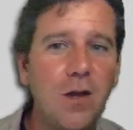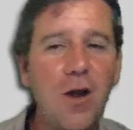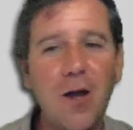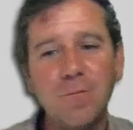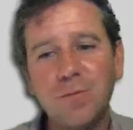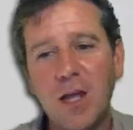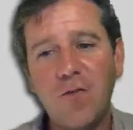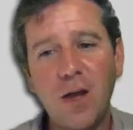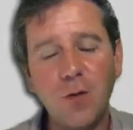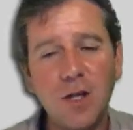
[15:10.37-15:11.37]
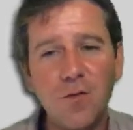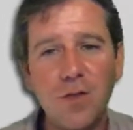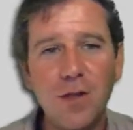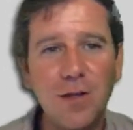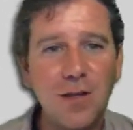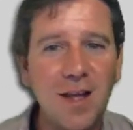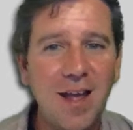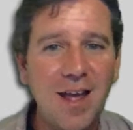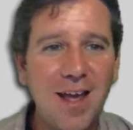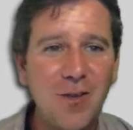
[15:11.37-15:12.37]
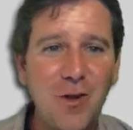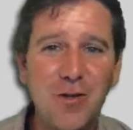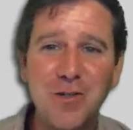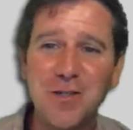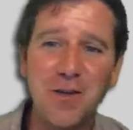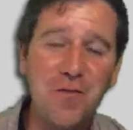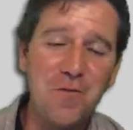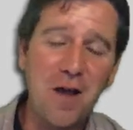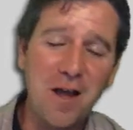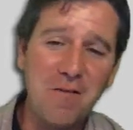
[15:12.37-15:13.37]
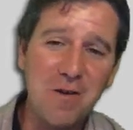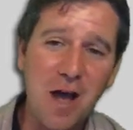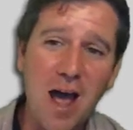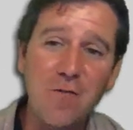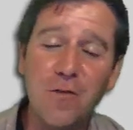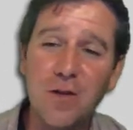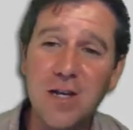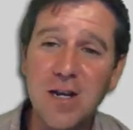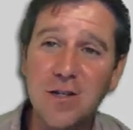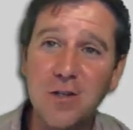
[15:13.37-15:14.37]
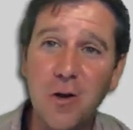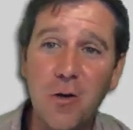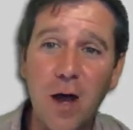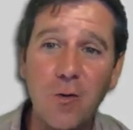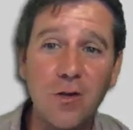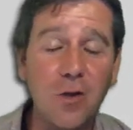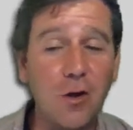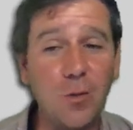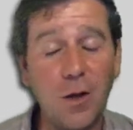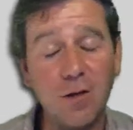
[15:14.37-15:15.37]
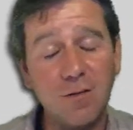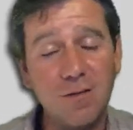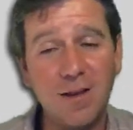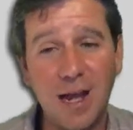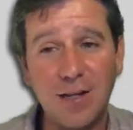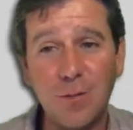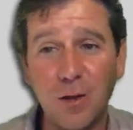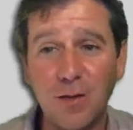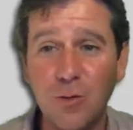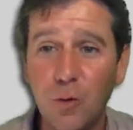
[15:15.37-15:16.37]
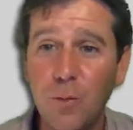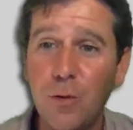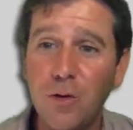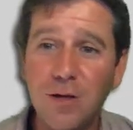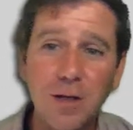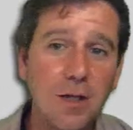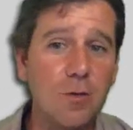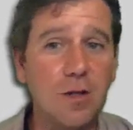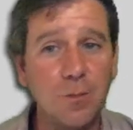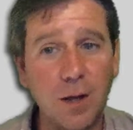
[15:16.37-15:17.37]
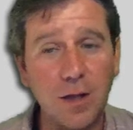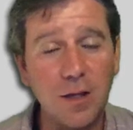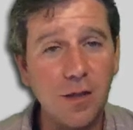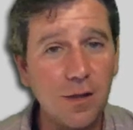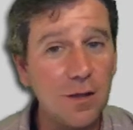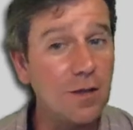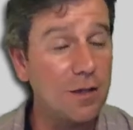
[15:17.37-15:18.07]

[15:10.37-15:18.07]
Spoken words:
Now, if I was given this talk just a handful of years ago, I would have talked about two approaches: sequencing by synthesis.